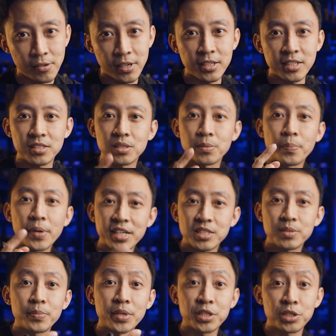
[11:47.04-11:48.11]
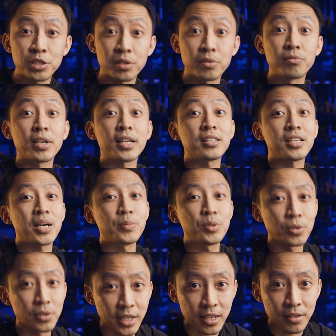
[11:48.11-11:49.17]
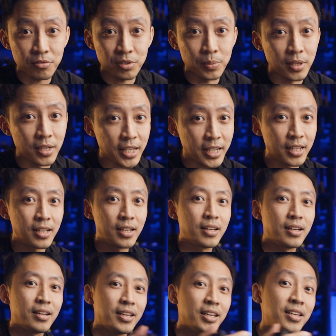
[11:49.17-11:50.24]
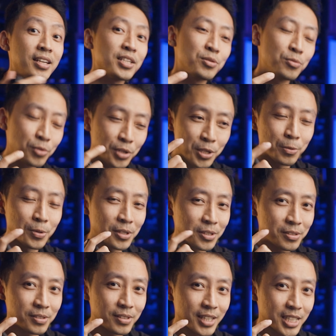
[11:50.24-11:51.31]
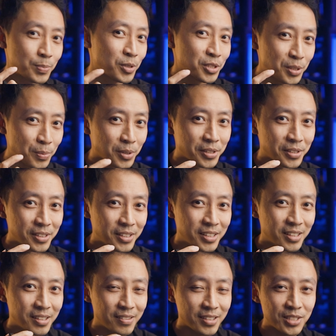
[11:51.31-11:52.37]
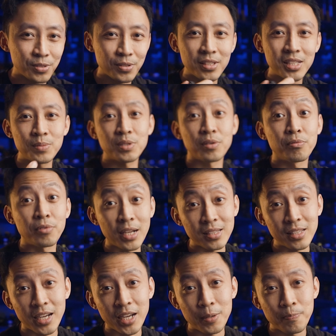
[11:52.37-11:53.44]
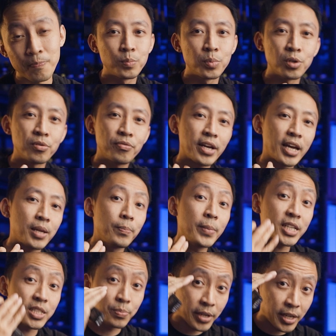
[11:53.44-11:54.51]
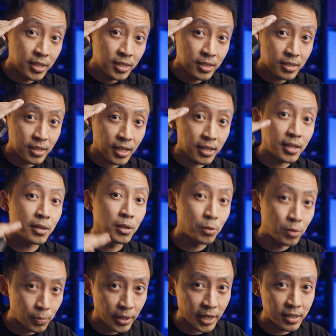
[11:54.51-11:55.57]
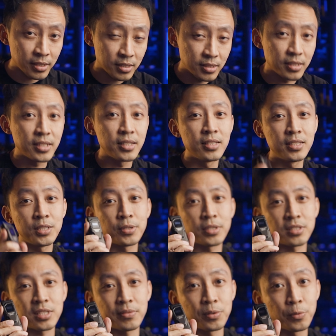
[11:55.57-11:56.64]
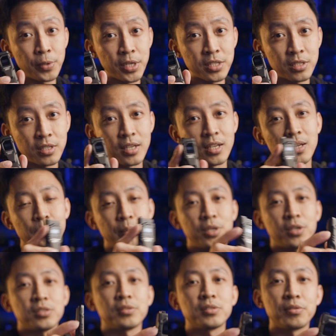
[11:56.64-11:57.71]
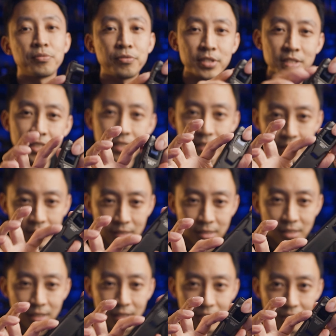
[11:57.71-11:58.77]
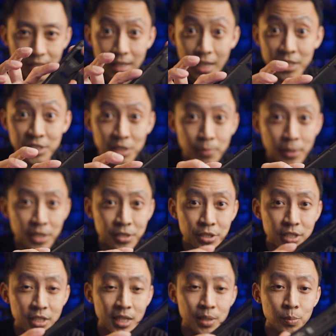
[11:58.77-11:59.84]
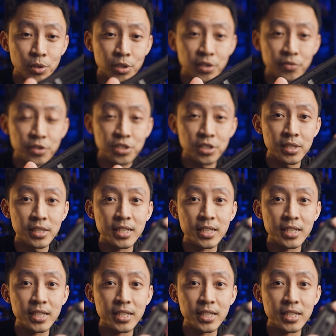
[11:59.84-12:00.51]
Right, that's the best measure of runtime you get from a light in as real world as possible. Right, so in terms of runtime, both at max brightness and at lower brightness, the EDC27 wins because of the physically larger battery and more efficient